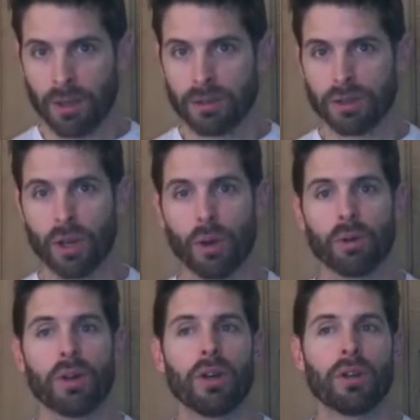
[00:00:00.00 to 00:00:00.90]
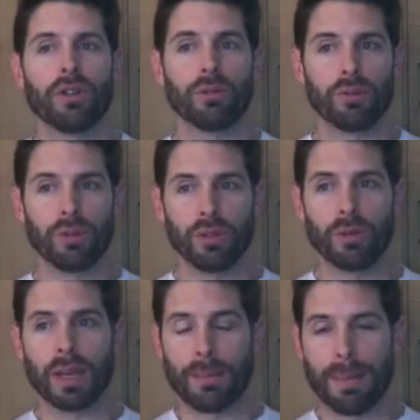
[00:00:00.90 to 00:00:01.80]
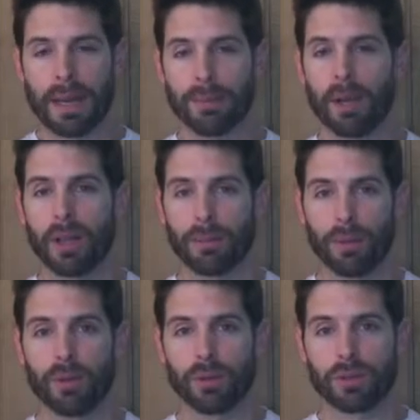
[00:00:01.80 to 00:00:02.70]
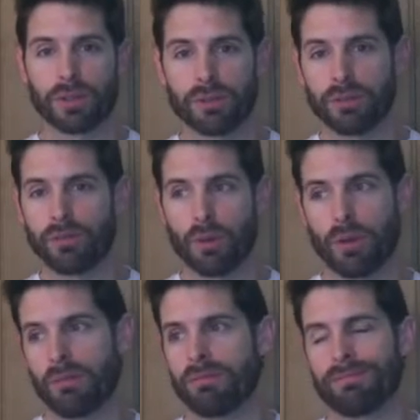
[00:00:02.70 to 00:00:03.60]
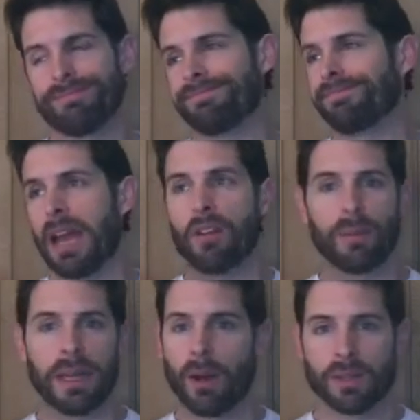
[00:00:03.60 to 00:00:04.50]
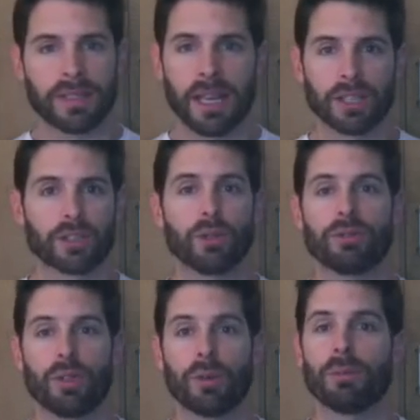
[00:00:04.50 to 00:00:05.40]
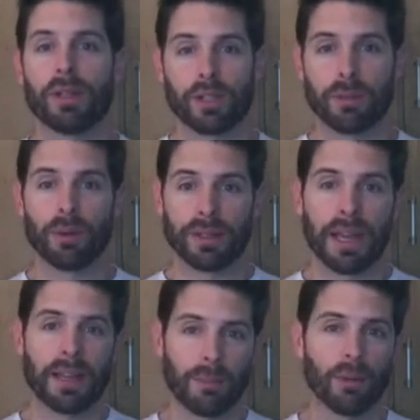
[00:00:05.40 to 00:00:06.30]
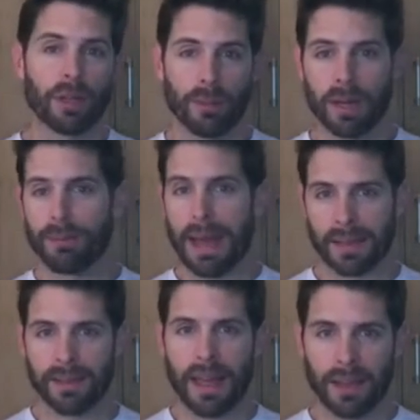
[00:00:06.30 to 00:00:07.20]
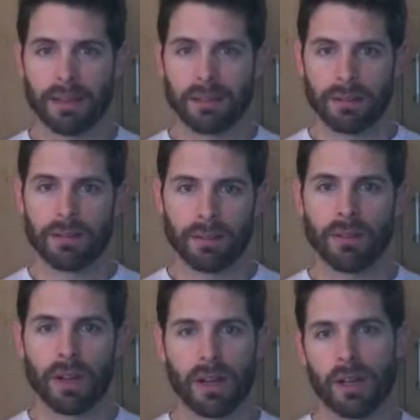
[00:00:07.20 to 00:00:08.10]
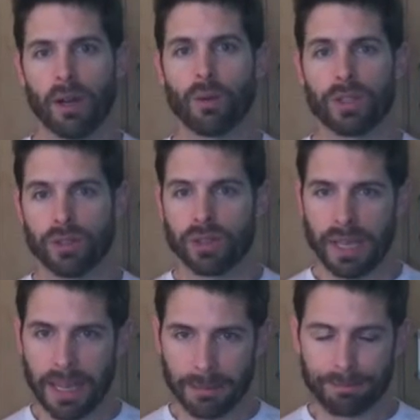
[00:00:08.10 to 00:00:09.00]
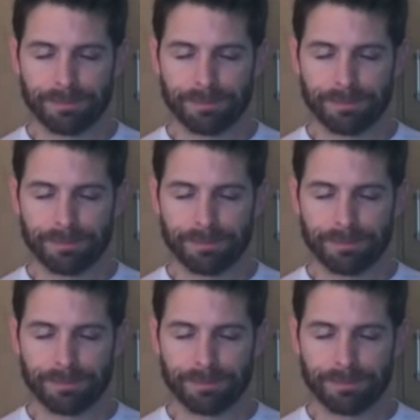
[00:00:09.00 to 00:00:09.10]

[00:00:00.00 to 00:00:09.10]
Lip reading: So you get a metabolic boost for however many hours it takes to replenish and bring your body back to that original state.